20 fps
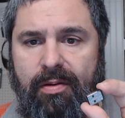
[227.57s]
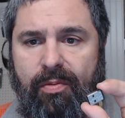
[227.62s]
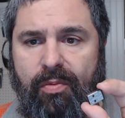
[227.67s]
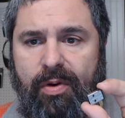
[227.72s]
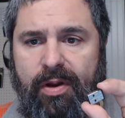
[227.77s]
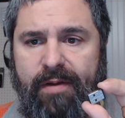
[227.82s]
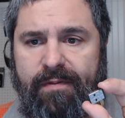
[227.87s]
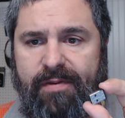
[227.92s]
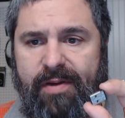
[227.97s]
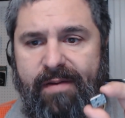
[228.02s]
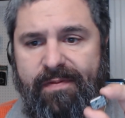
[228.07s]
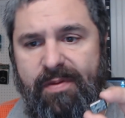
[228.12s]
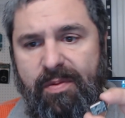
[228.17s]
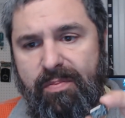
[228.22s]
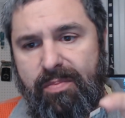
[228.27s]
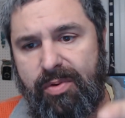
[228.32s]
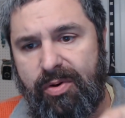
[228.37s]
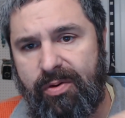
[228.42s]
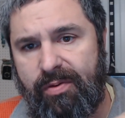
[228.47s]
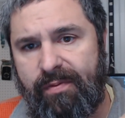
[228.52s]
if you have to
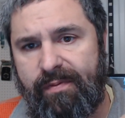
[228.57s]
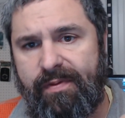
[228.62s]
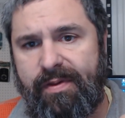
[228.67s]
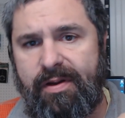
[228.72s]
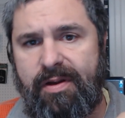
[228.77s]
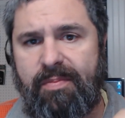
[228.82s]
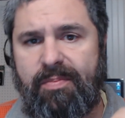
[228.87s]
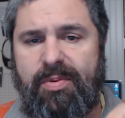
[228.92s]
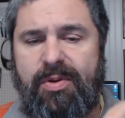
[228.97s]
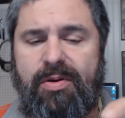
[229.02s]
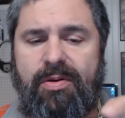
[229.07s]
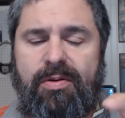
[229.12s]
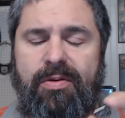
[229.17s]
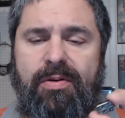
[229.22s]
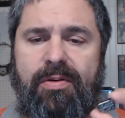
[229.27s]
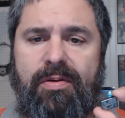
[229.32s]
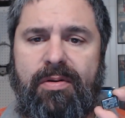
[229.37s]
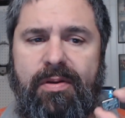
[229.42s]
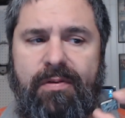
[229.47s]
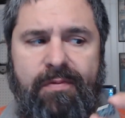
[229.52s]
move the
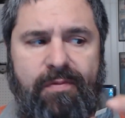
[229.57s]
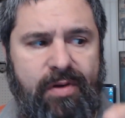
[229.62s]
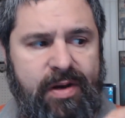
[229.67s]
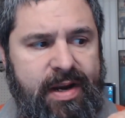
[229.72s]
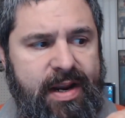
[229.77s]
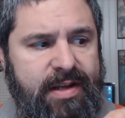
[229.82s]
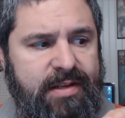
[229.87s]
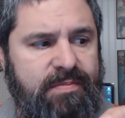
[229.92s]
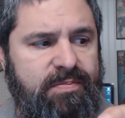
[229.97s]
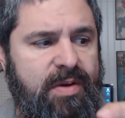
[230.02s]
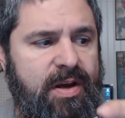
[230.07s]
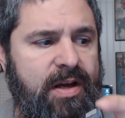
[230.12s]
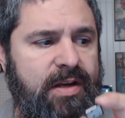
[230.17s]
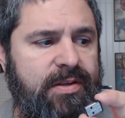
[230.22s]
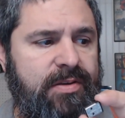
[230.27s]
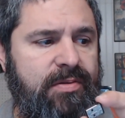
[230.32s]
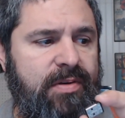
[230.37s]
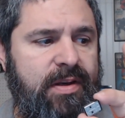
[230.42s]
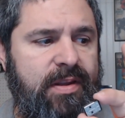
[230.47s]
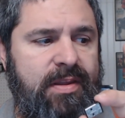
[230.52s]
computer, the FreeNAS box
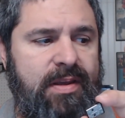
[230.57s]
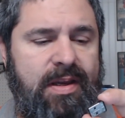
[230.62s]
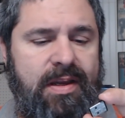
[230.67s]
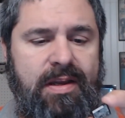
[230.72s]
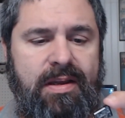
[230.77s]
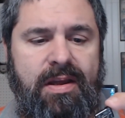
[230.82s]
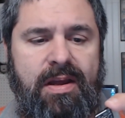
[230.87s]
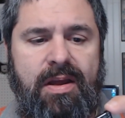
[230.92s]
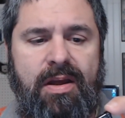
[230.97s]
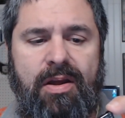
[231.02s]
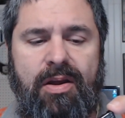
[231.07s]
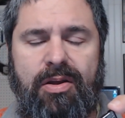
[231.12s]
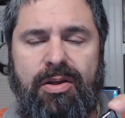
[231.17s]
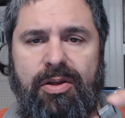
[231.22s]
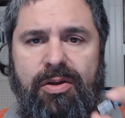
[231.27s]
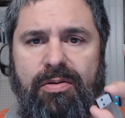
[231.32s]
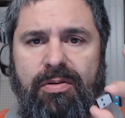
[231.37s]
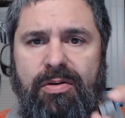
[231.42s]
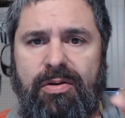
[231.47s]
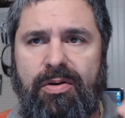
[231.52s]
or anything,
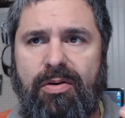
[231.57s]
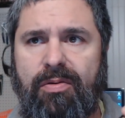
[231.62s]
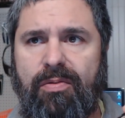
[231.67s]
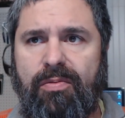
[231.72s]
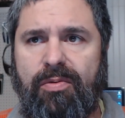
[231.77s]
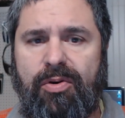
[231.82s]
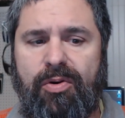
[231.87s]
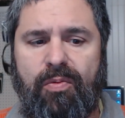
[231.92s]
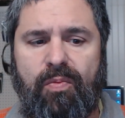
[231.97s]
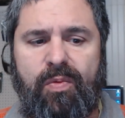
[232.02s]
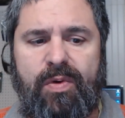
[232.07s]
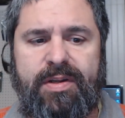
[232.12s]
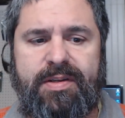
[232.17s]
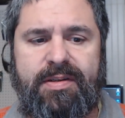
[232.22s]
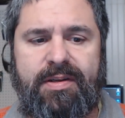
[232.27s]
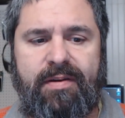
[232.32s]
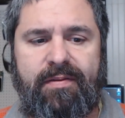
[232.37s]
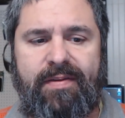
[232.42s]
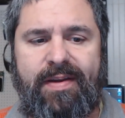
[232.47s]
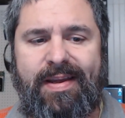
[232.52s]
your risk
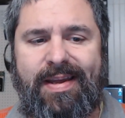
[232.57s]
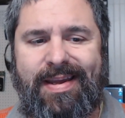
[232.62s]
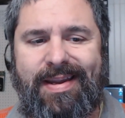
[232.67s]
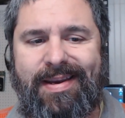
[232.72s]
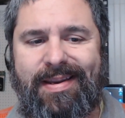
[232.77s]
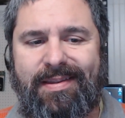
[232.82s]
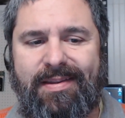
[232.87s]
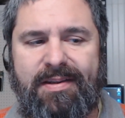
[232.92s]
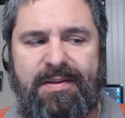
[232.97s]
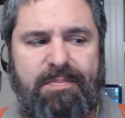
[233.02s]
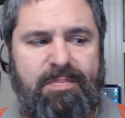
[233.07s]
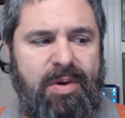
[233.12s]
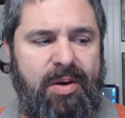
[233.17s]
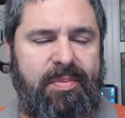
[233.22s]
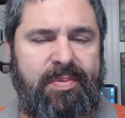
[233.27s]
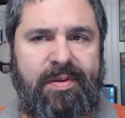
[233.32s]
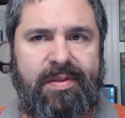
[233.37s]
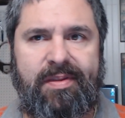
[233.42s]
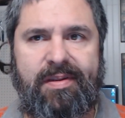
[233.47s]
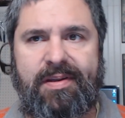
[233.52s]
of hitting this,
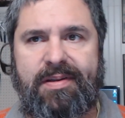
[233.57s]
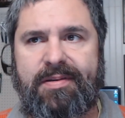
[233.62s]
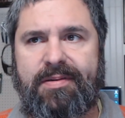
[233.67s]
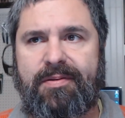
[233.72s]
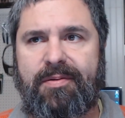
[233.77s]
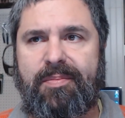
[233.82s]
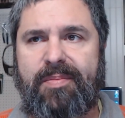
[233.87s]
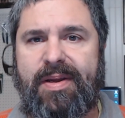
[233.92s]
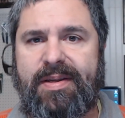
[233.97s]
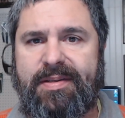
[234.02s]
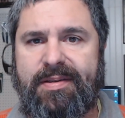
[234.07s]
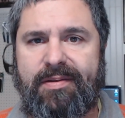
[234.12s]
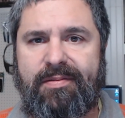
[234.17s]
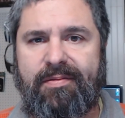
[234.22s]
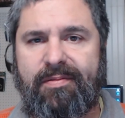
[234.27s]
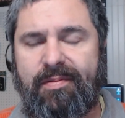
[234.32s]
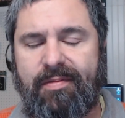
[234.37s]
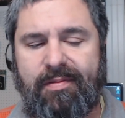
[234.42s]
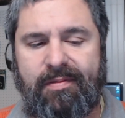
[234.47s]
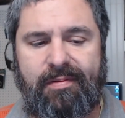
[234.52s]
bumping this, or
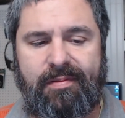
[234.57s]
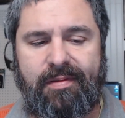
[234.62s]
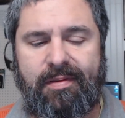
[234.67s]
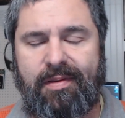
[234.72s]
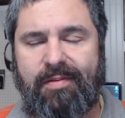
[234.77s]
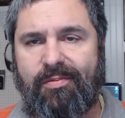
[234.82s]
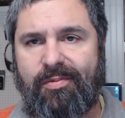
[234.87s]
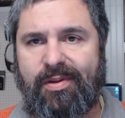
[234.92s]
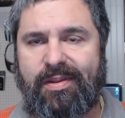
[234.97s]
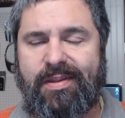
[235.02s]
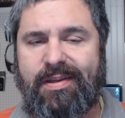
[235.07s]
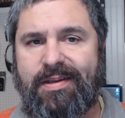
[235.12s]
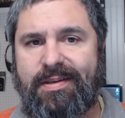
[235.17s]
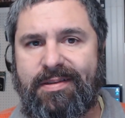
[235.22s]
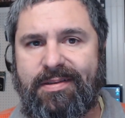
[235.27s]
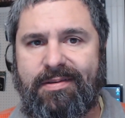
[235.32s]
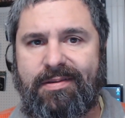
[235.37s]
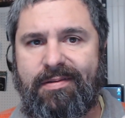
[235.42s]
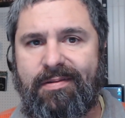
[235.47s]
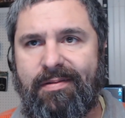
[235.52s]
messing with
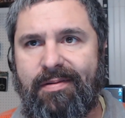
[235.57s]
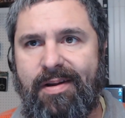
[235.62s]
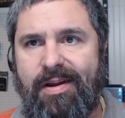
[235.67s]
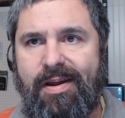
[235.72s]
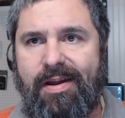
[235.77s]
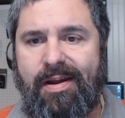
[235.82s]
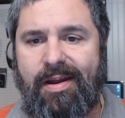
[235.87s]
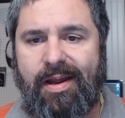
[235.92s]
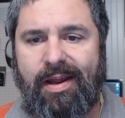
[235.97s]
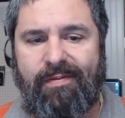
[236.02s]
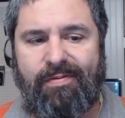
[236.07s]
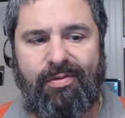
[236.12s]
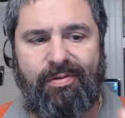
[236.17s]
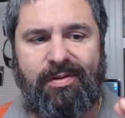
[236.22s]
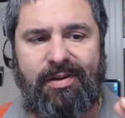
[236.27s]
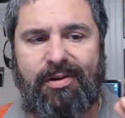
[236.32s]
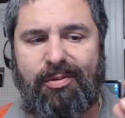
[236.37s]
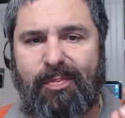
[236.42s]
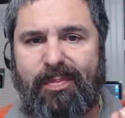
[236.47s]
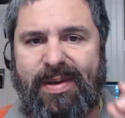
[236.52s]
these, if they're
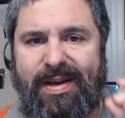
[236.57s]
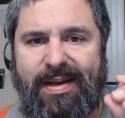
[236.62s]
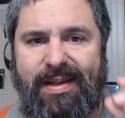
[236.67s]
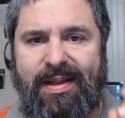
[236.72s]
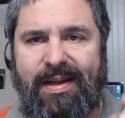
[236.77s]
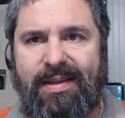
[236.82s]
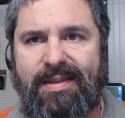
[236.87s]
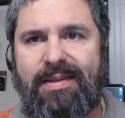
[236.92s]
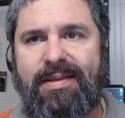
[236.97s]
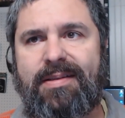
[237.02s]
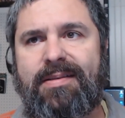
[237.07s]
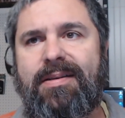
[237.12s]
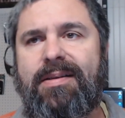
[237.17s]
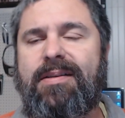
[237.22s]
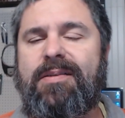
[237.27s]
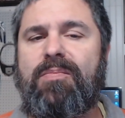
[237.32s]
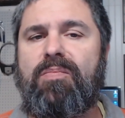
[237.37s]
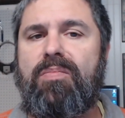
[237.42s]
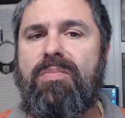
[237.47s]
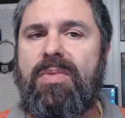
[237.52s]
little bitty like this,
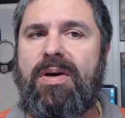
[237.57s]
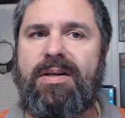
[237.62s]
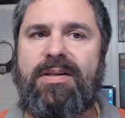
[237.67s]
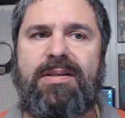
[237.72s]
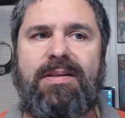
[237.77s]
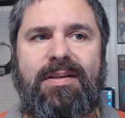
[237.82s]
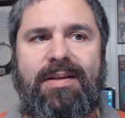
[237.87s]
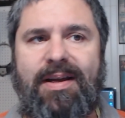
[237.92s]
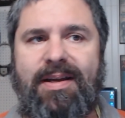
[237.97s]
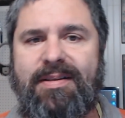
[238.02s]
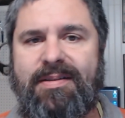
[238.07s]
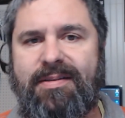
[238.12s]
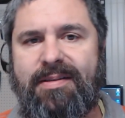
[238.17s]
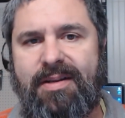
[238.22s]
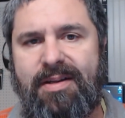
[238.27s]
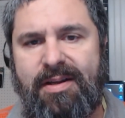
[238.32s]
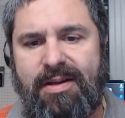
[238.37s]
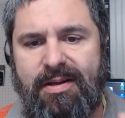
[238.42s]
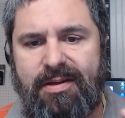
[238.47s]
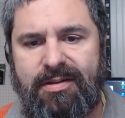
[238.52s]
is much less.
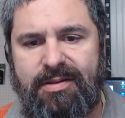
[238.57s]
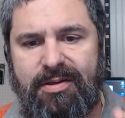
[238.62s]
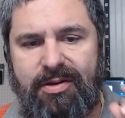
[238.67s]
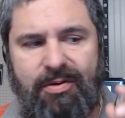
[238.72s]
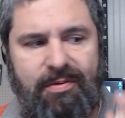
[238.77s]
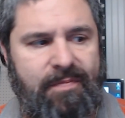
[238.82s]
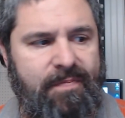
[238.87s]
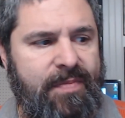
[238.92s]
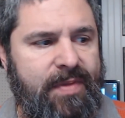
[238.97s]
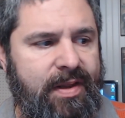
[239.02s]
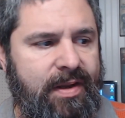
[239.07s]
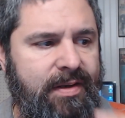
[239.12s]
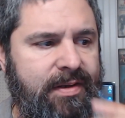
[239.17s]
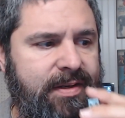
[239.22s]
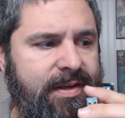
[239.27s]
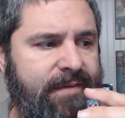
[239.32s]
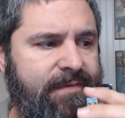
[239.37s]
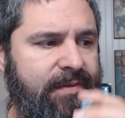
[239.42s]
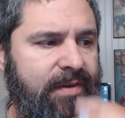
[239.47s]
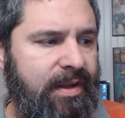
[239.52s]
So
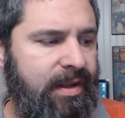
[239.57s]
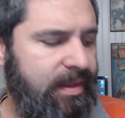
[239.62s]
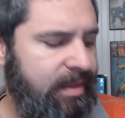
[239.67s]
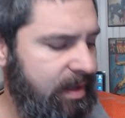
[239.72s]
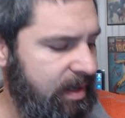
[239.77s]
definitely think